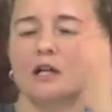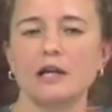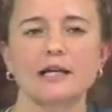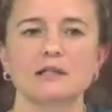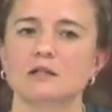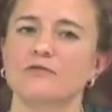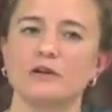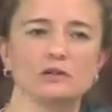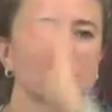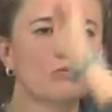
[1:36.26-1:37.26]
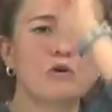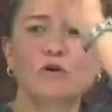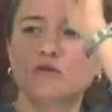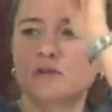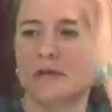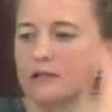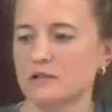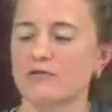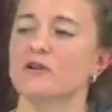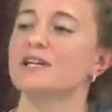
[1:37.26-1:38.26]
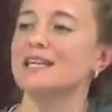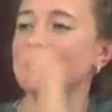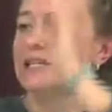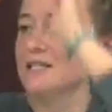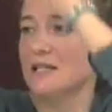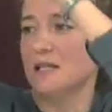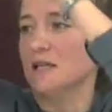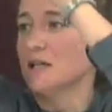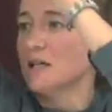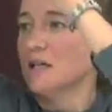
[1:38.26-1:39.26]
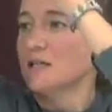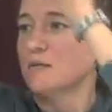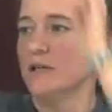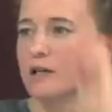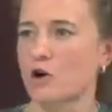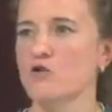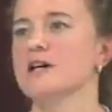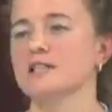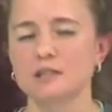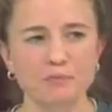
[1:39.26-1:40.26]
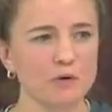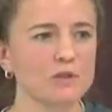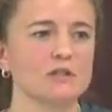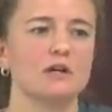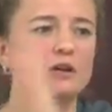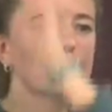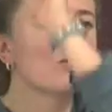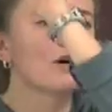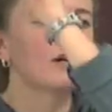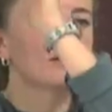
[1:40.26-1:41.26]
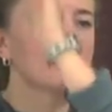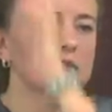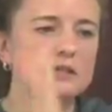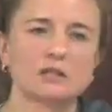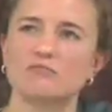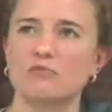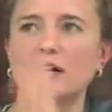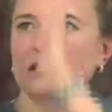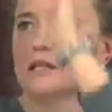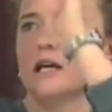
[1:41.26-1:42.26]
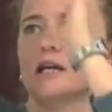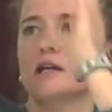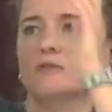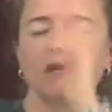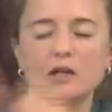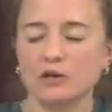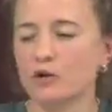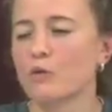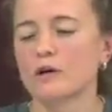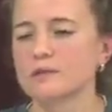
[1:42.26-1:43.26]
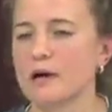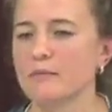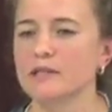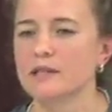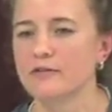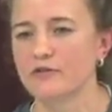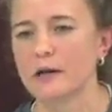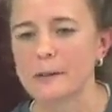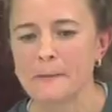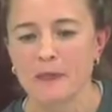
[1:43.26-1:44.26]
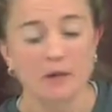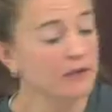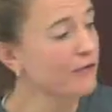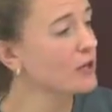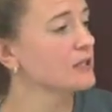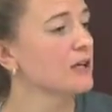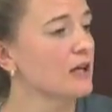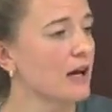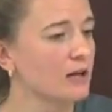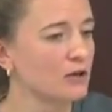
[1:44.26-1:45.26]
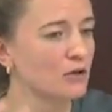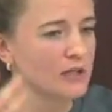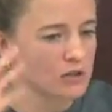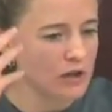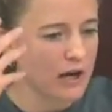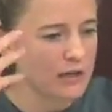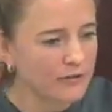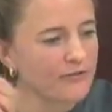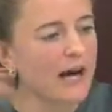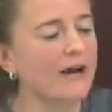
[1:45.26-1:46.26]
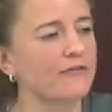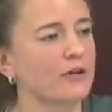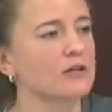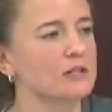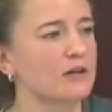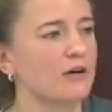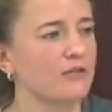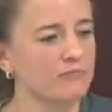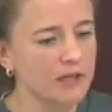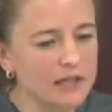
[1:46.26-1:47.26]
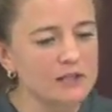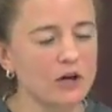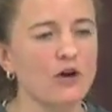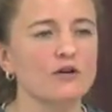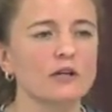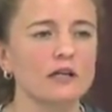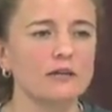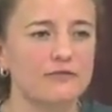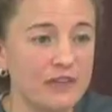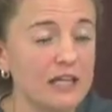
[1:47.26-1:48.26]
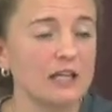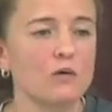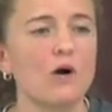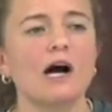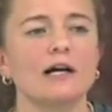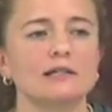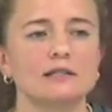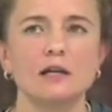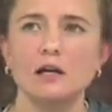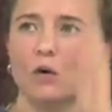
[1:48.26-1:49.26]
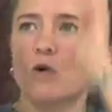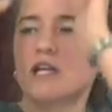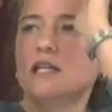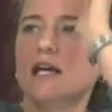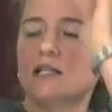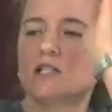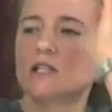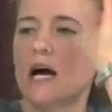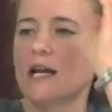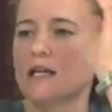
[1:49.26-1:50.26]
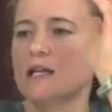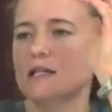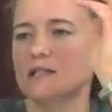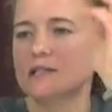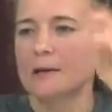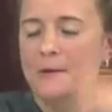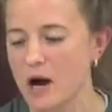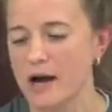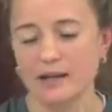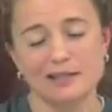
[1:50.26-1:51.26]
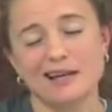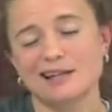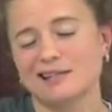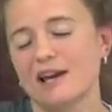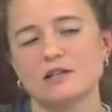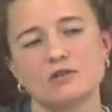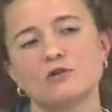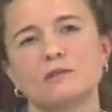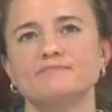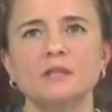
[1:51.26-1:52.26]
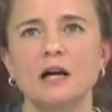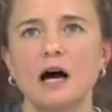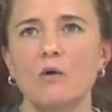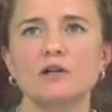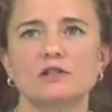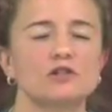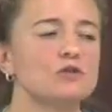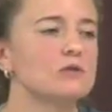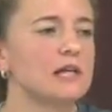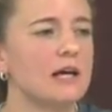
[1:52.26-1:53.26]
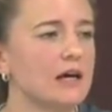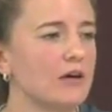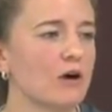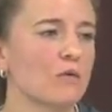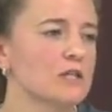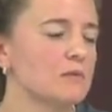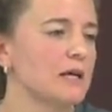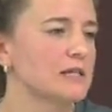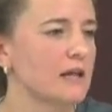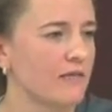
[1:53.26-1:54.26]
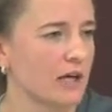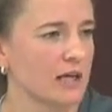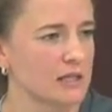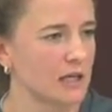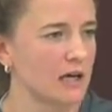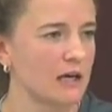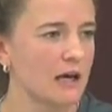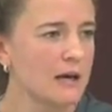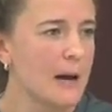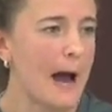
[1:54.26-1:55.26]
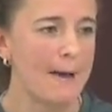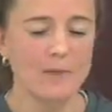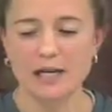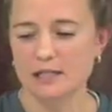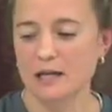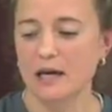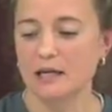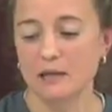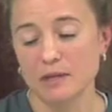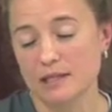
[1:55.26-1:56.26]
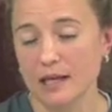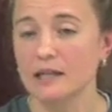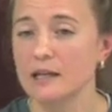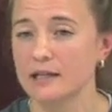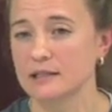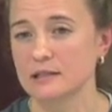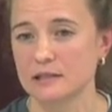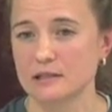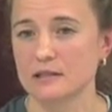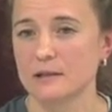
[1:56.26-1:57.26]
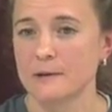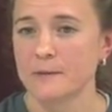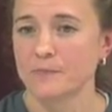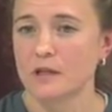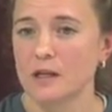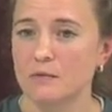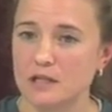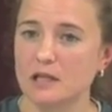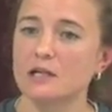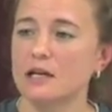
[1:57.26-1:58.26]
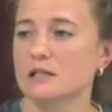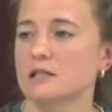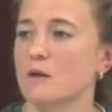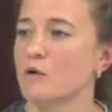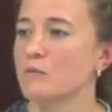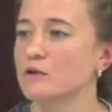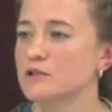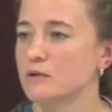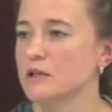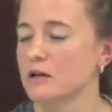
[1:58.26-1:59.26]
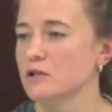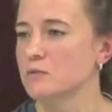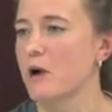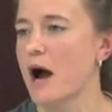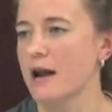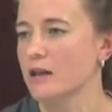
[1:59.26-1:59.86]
Like it just felt smooth to me. It just felt easy to me. Crisp was another word that just resonated. Your words might be different. But the first thing you got to do is you got to define for yourself internally, feeling-wise, what a yes shot is. And instead of saying to them, I want you to shoot 10 or I want you to make 7 out of 10, I might say, give me 10 yeses. Give me 10 yeses and we'll move to another spot.